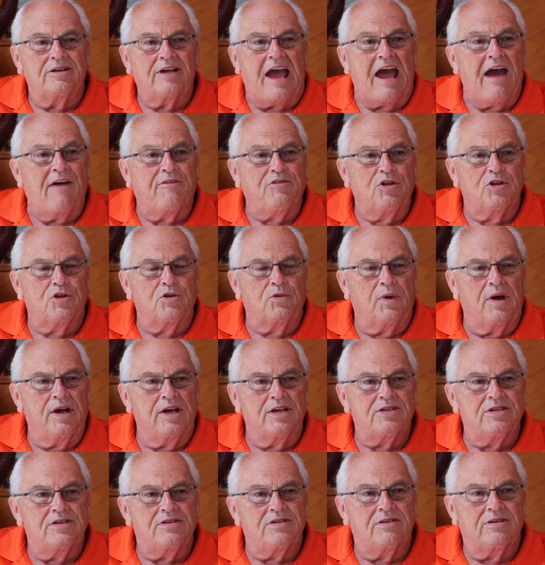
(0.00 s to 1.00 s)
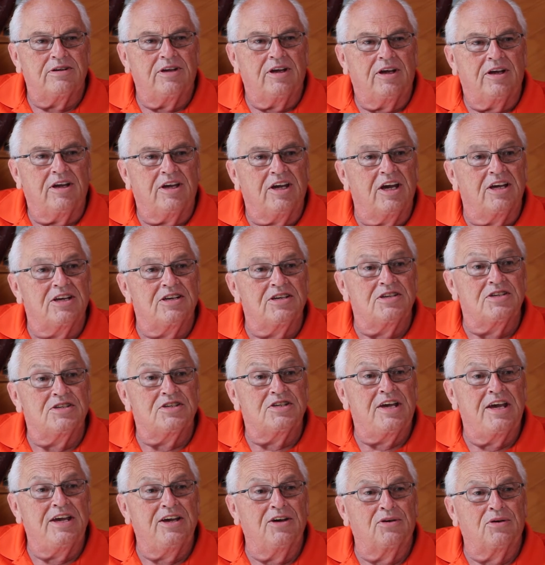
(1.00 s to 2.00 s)
after the race, getting his
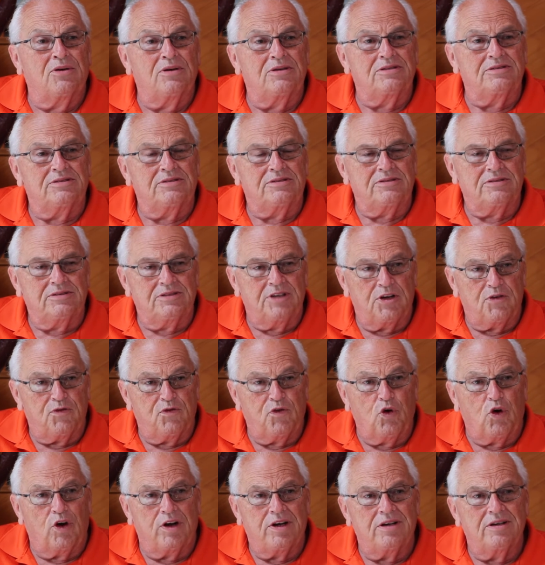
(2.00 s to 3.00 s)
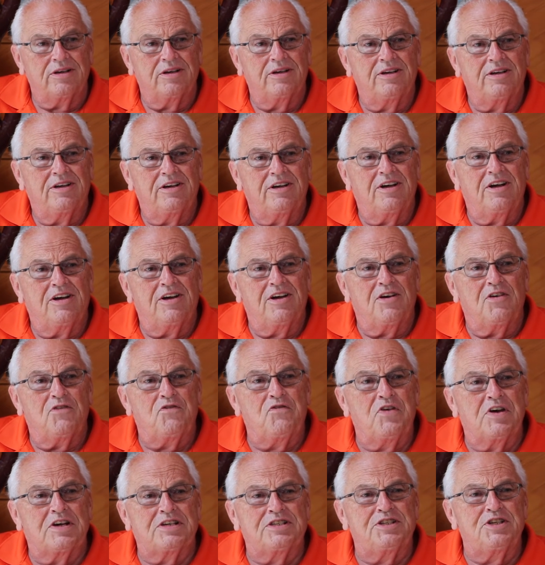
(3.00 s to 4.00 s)
heel and foot
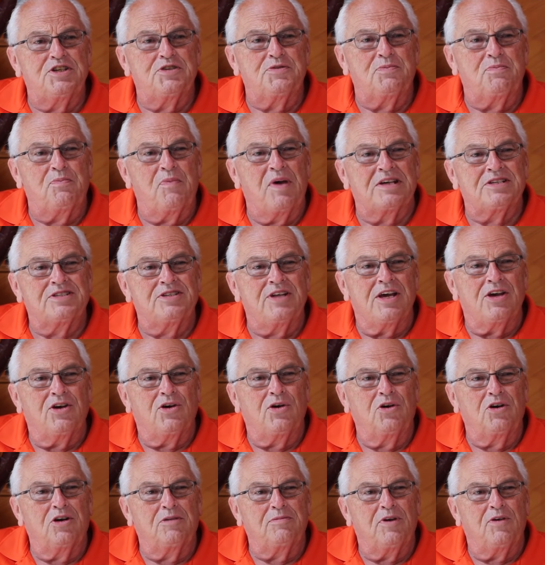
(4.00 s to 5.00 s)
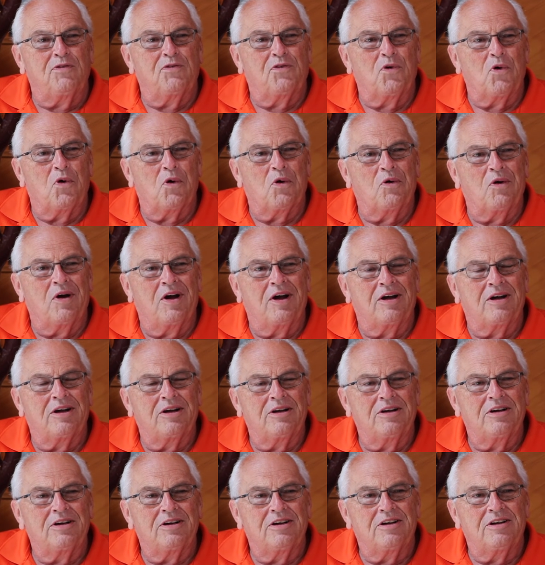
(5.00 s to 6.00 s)
fixed as best they could before
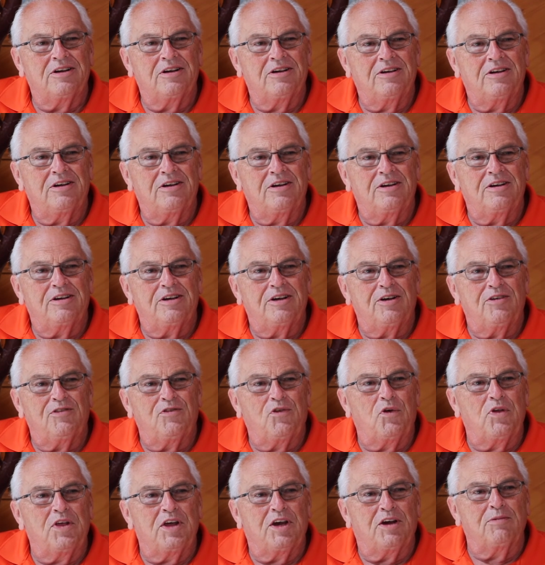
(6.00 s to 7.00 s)
they